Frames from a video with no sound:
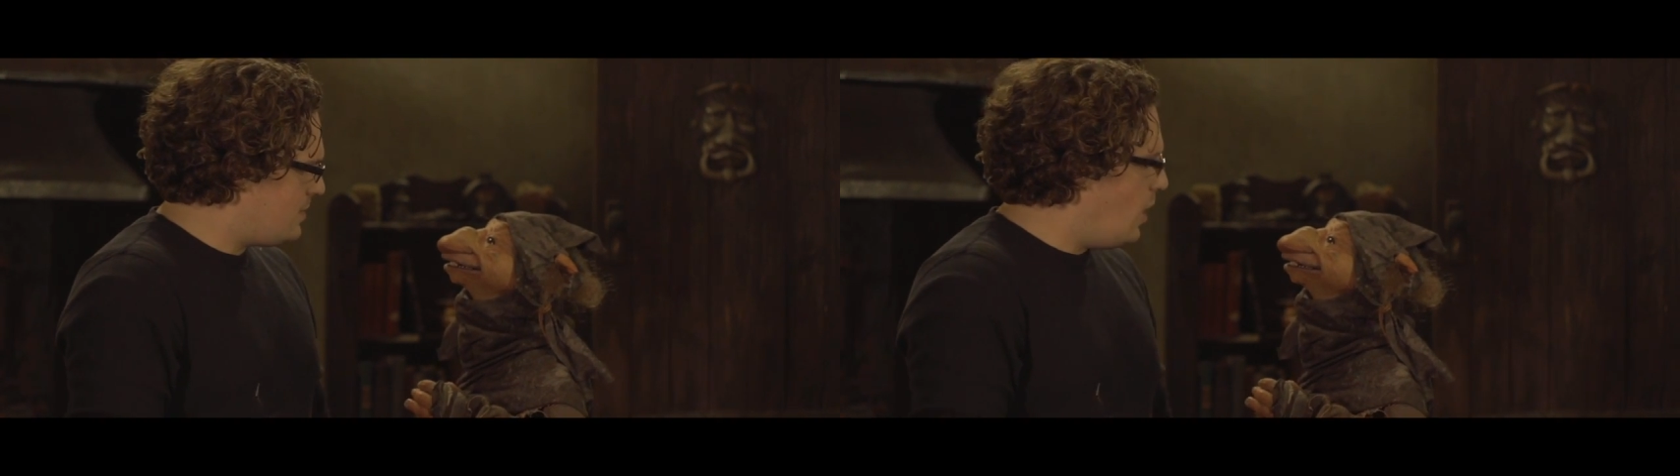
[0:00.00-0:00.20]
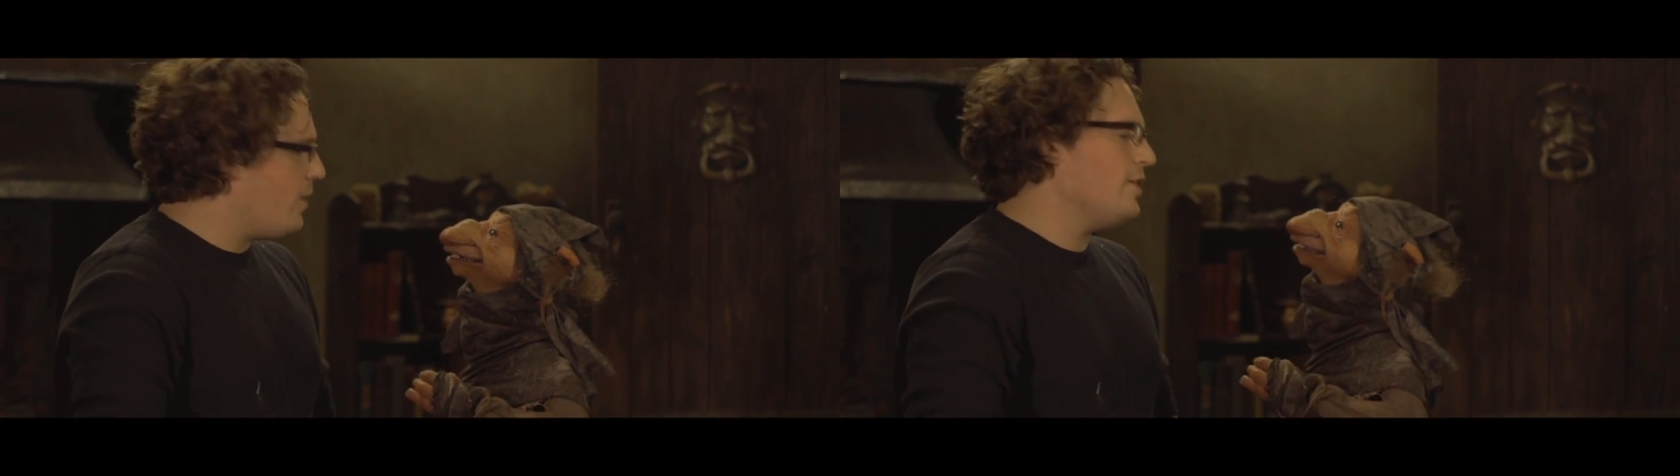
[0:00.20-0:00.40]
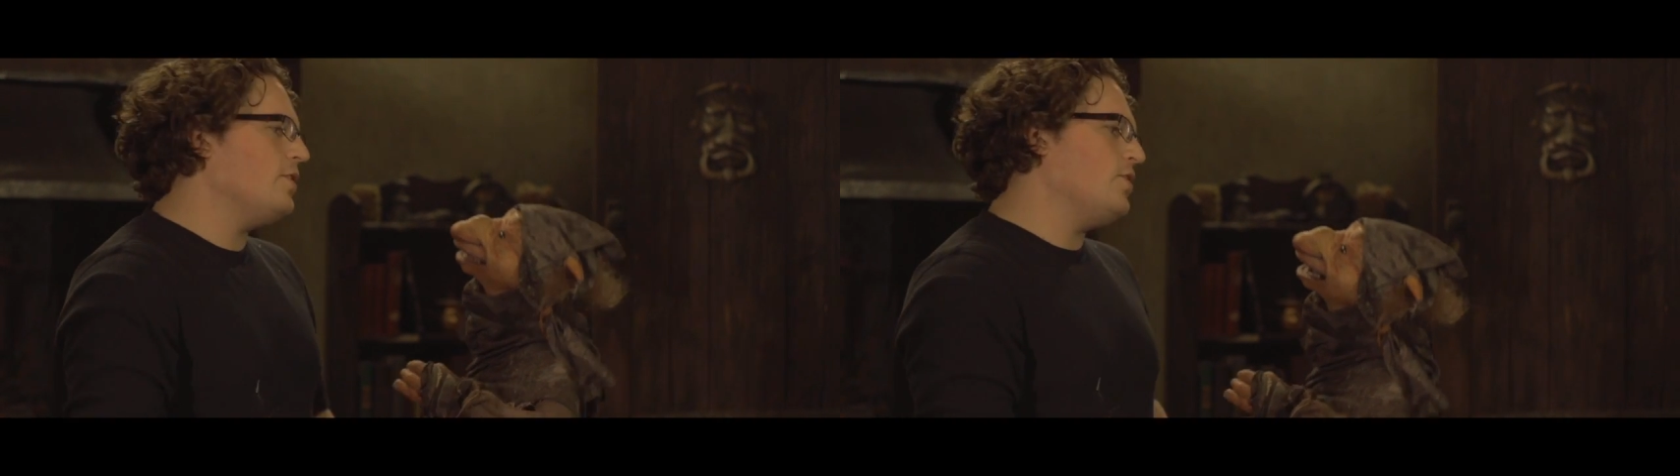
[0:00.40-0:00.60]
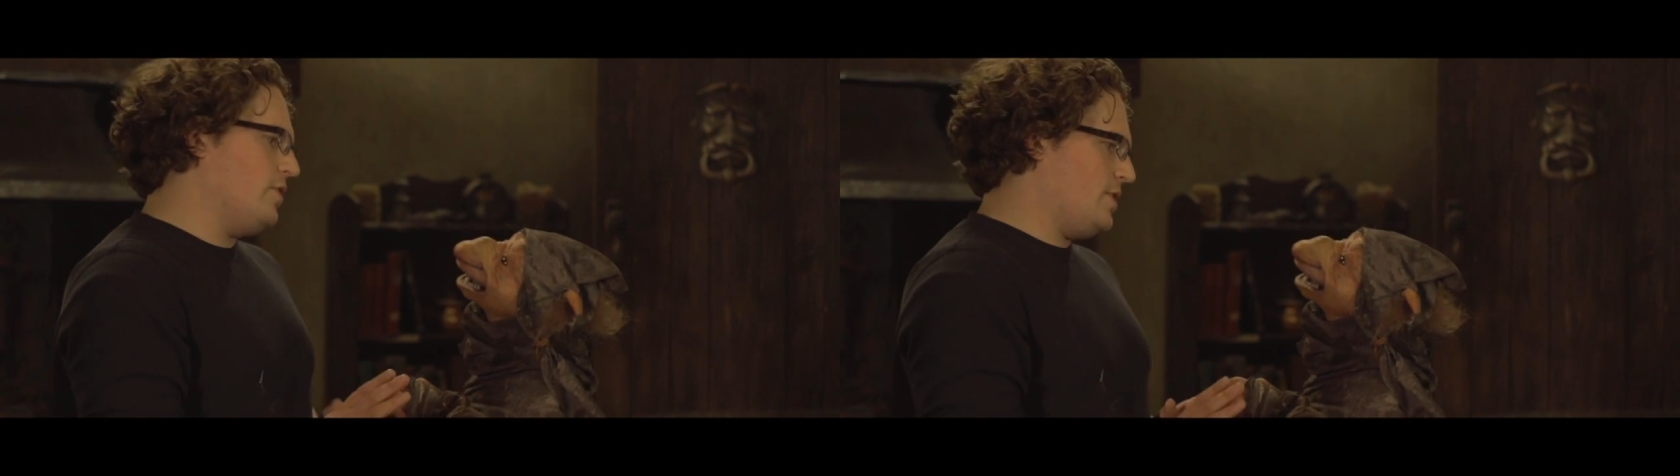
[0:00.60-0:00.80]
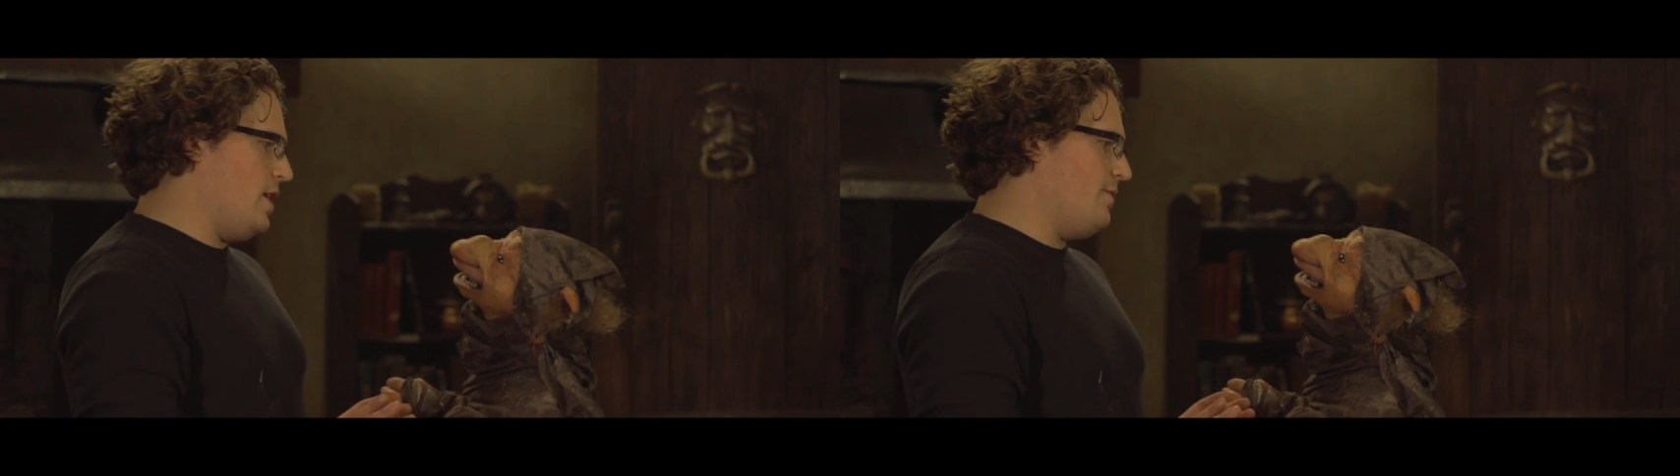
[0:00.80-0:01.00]
Not, not that you're what?
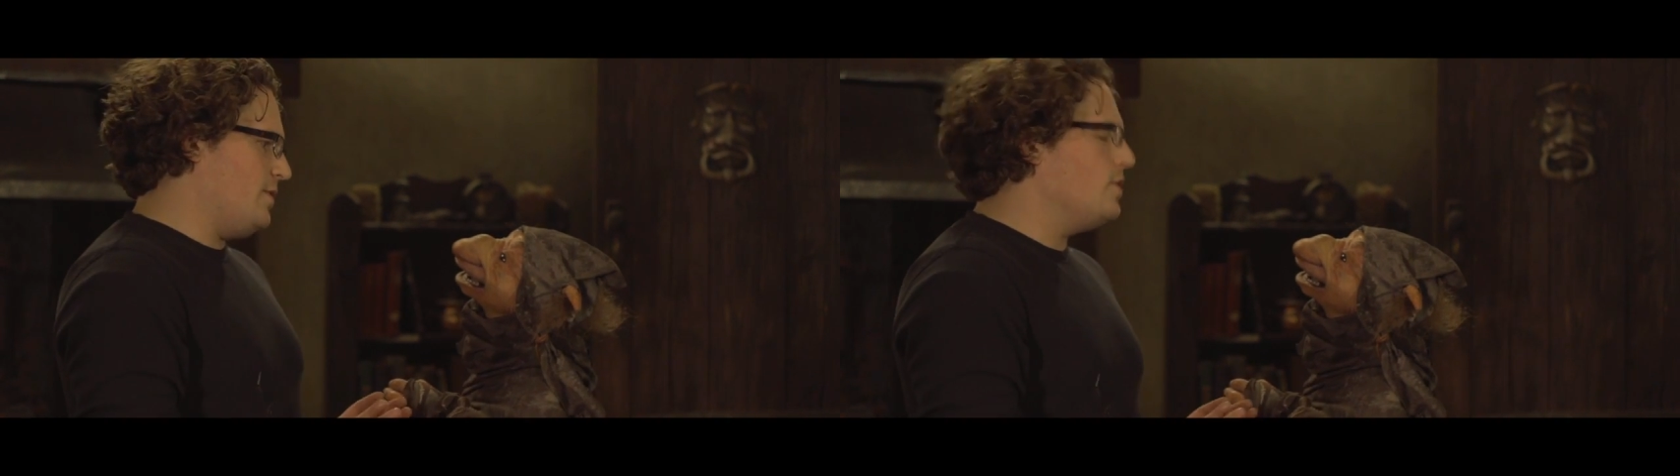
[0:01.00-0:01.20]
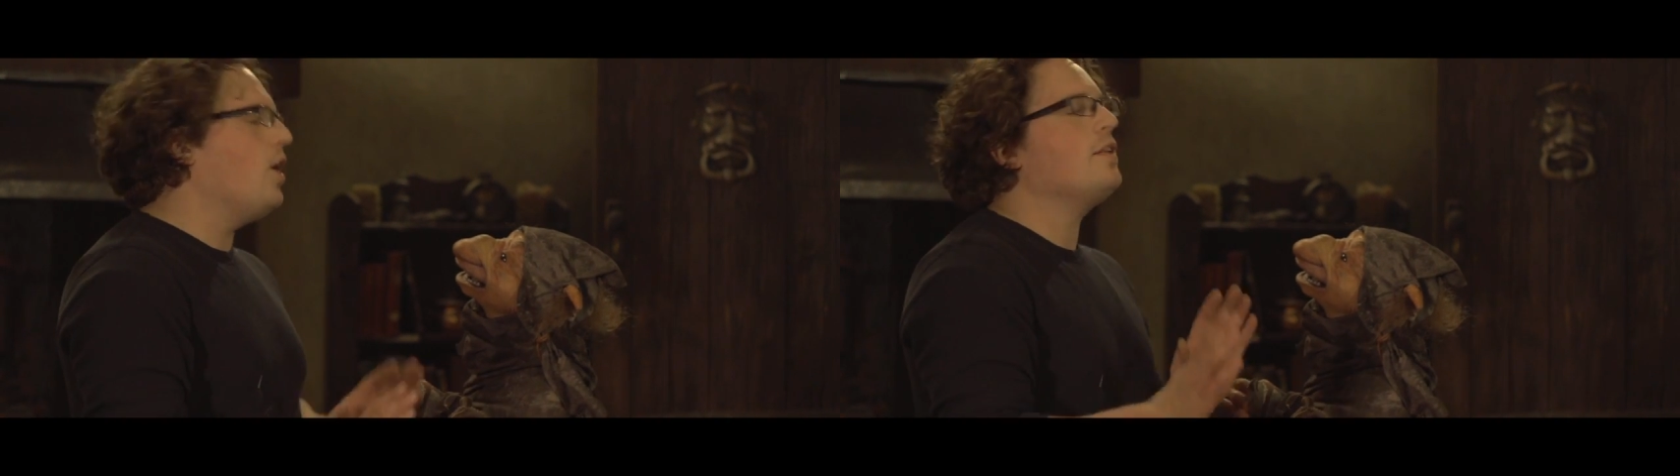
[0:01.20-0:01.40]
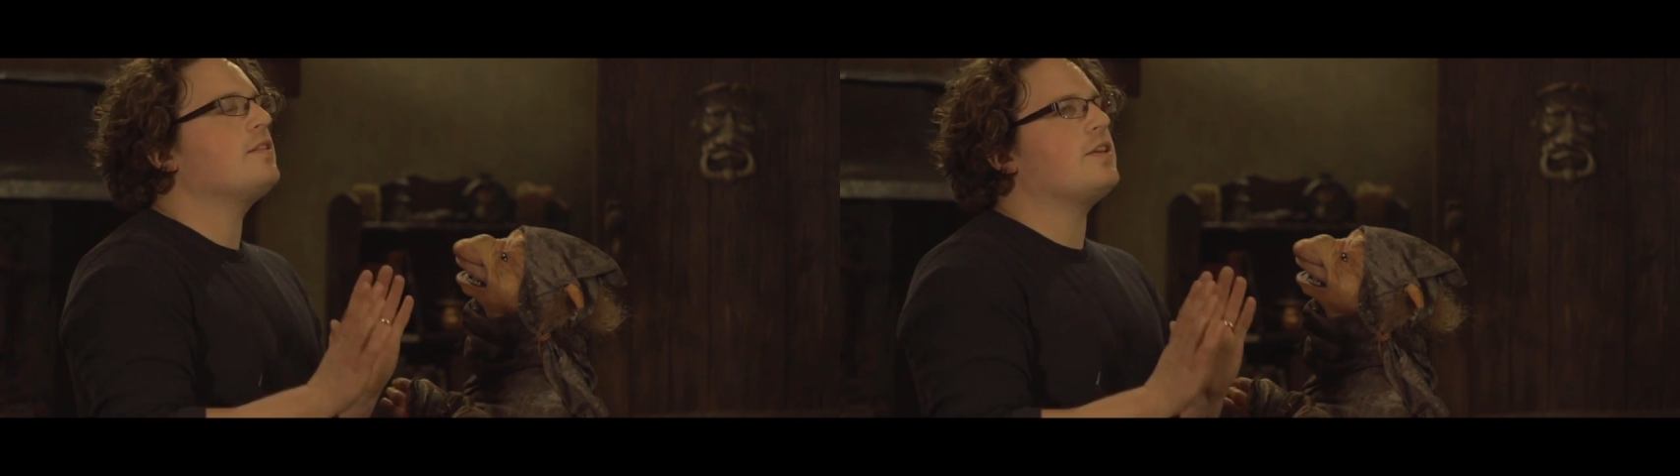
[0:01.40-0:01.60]
a servant. Not